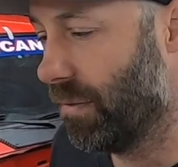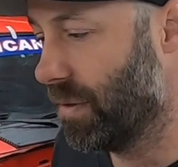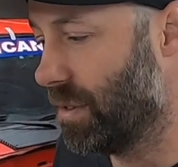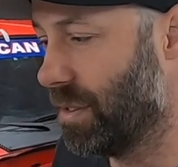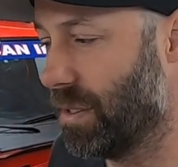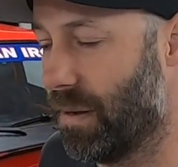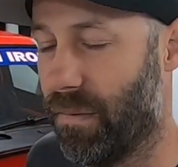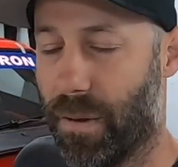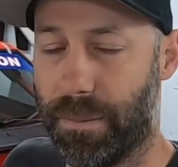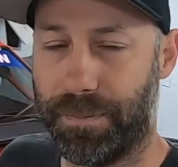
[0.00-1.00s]
differences
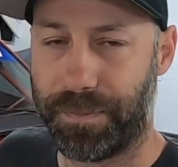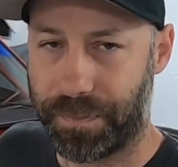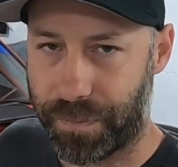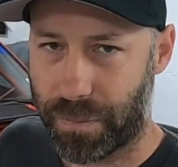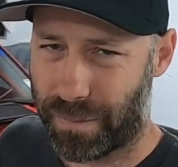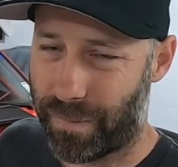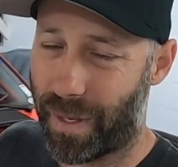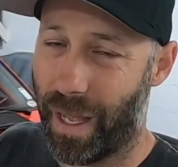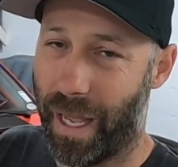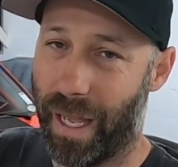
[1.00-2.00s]
of them.
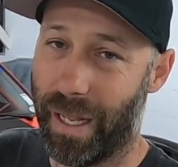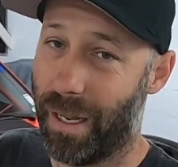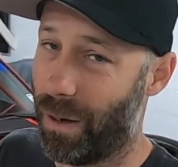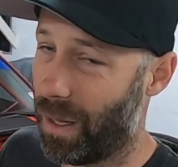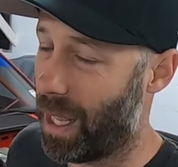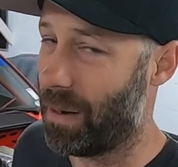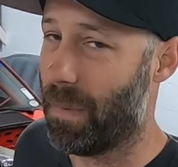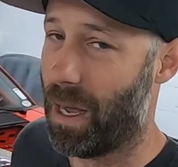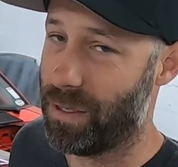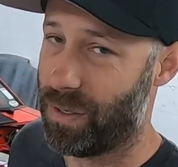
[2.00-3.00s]
And there are a lot of
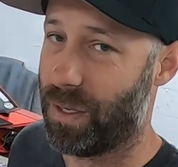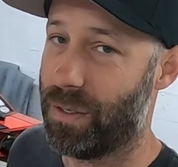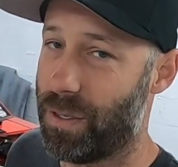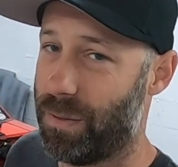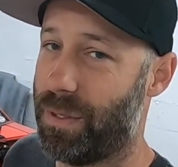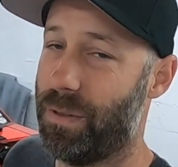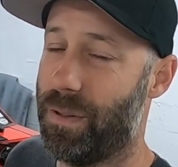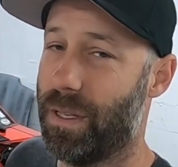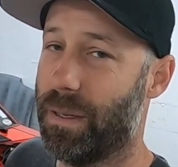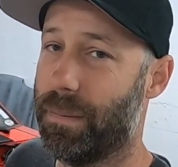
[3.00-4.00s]
mods you can do to
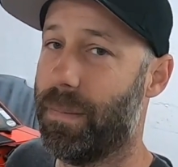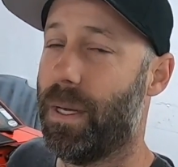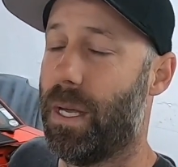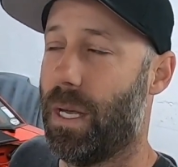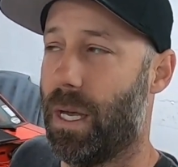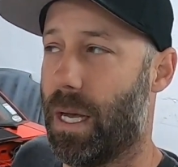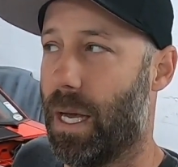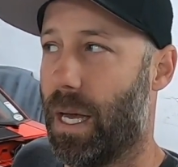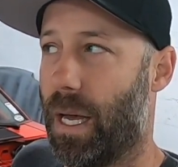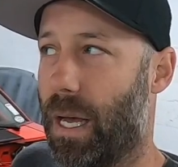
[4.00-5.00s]
them.
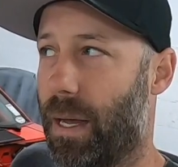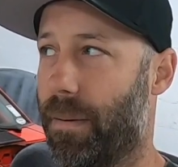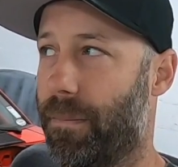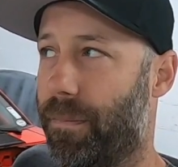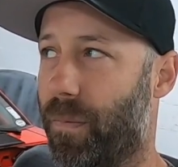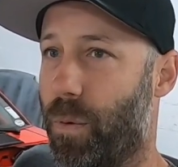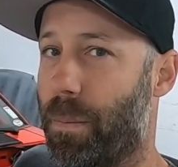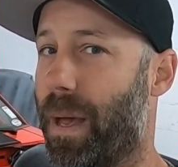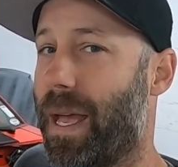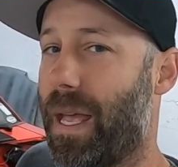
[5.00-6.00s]
We
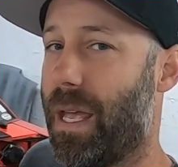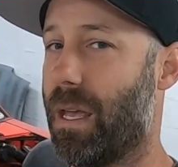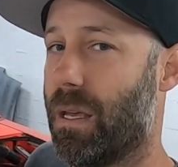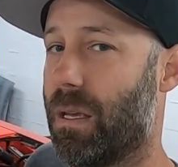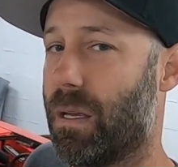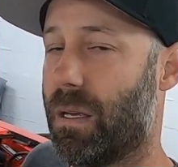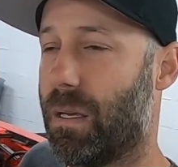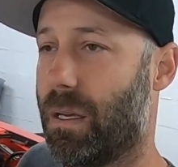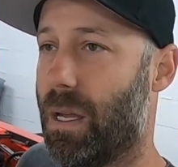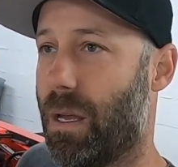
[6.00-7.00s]
may,
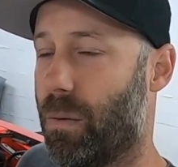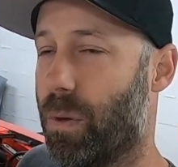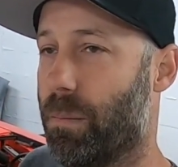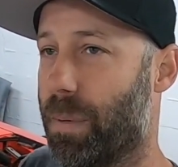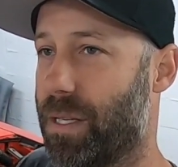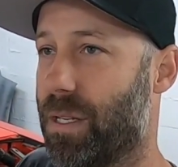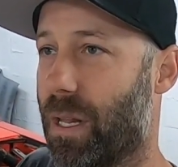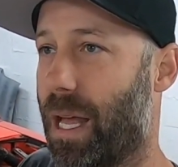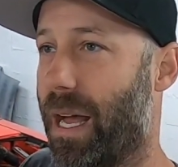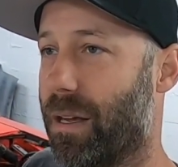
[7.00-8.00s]
when budget
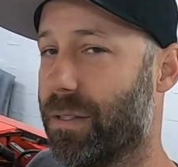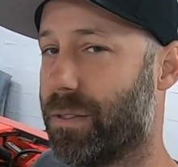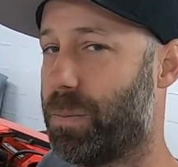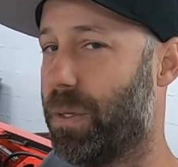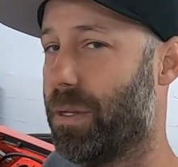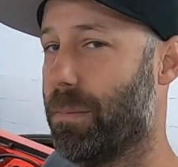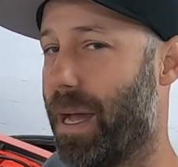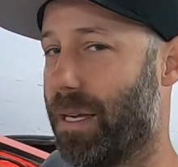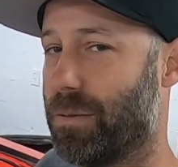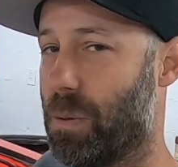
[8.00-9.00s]
allows, put the
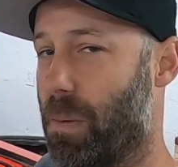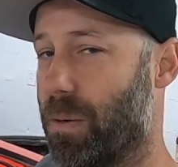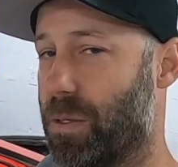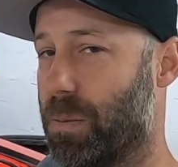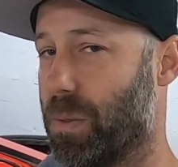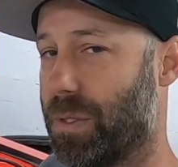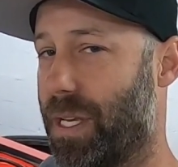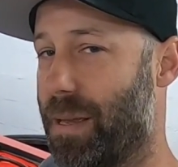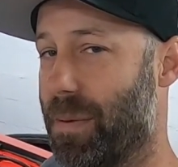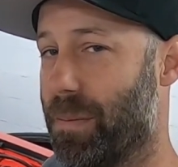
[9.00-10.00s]
maximum motorsports
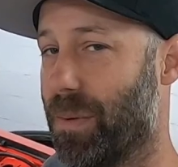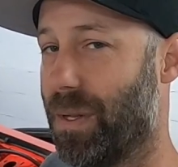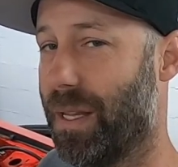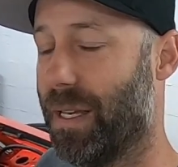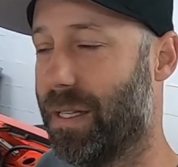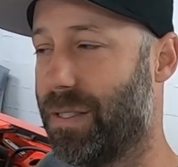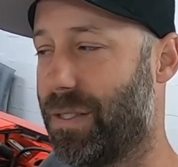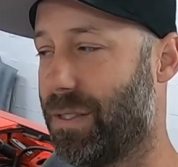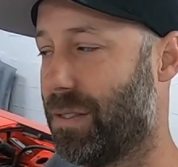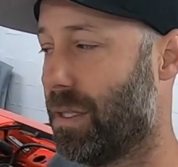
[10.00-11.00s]
K member in
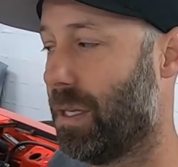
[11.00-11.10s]
this,